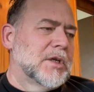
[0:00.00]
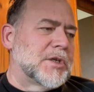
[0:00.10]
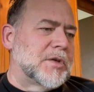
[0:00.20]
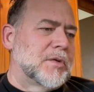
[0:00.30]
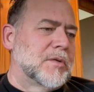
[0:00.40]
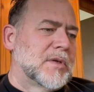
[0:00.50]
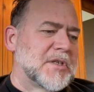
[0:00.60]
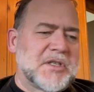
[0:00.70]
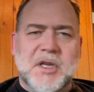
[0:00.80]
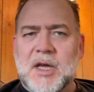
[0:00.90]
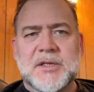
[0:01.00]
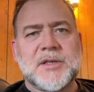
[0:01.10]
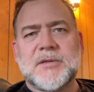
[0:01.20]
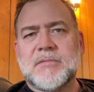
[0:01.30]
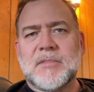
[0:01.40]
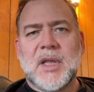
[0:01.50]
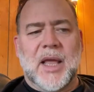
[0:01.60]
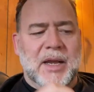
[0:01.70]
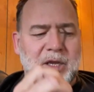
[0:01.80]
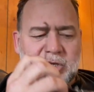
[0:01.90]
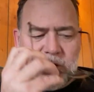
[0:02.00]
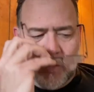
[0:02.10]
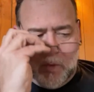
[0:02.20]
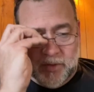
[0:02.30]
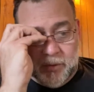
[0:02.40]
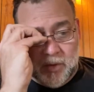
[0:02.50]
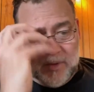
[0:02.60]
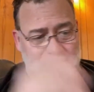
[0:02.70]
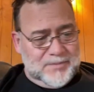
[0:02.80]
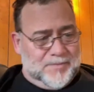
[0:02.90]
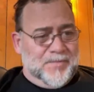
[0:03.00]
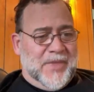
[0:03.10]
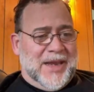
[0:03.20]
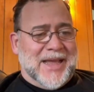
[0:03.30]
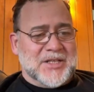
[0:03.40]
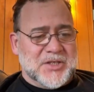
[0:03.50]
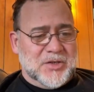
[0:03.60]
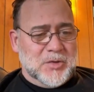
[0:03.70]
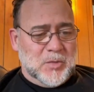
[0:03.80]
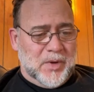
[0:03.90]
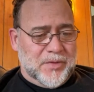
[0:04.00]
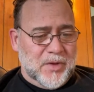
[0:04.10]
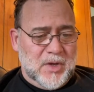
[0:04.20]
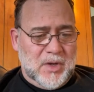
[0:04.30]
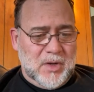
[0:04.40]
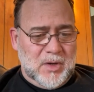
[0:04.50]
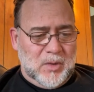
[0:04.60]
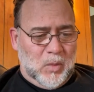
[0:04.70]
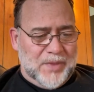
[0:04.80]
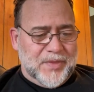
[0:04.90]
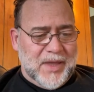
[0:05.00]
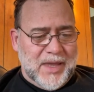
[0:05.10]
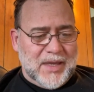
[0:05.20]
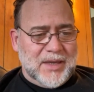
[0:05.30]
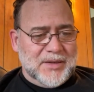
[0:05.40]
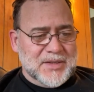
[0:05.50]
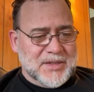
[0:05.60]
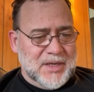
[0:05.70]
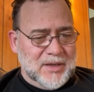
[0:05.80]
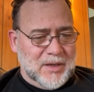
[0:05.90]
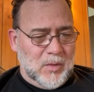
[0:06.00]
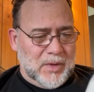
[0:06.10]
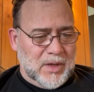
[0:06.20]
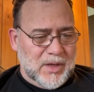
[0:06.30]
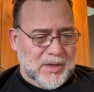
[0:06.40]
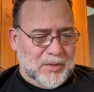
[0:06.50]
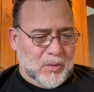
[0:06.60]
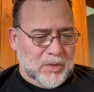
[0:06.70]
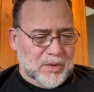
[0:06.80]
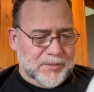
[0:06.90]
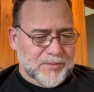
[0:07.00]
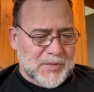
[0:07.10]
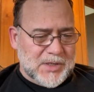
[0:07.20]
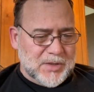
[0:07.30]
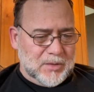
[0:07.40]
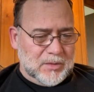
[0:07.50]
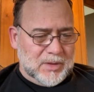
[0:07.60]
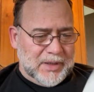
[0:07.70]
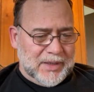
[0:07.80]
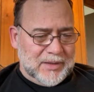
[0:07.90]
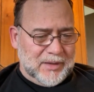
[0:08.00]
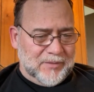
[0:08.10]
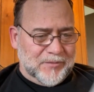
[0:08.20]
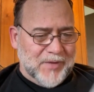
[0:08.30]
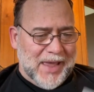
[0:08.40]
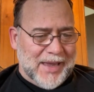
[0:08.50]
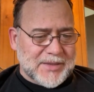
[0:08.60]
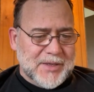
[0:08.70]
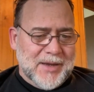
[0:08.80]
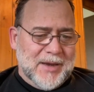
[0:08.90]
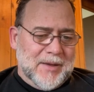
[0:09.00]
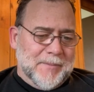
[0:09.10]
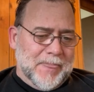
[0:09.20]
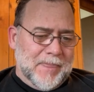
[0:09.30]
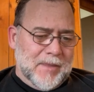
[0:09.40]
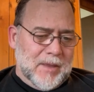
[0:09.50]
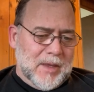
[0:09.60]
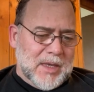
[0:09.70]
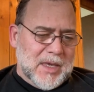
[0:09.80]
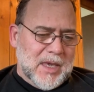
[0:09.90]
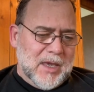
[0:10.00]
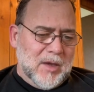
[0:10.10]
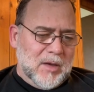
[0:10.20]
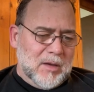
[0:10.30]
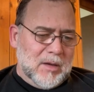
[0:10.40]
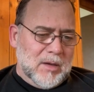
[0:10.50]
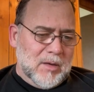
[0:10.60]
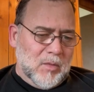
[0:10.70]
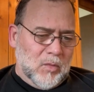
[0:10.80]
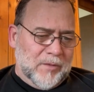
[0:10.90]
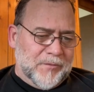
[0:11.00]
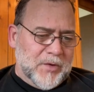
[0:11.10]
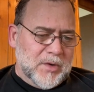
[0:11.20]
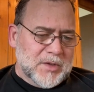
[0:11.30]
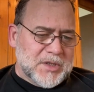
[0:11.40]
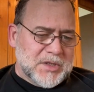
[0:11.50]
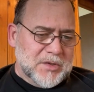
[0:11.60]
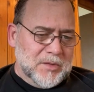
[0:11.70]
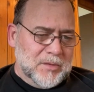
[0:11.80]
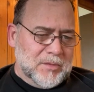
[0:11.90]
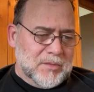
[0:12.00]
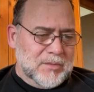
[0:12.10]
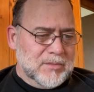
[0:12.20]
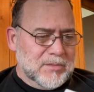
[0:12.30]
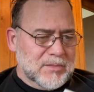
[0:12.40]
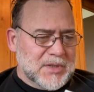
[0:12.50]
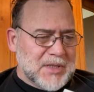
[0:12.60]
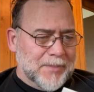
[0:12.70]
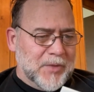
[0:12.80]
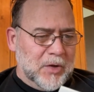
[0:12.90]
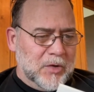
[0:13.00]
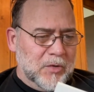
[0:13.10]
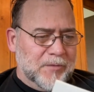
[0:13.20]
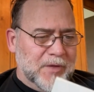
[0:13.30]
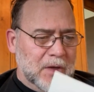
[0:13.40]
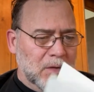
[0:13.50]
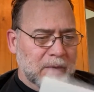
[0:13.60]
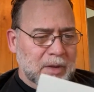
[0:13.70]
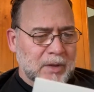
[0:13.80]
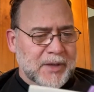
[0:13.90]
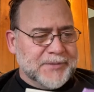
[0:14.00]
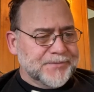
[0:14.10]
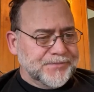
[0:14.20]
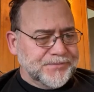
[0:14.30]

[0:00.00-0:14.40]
to discuss an issue with her that has to do with what the heck is going on in the world. So, in fact, King refers to something goofy going on.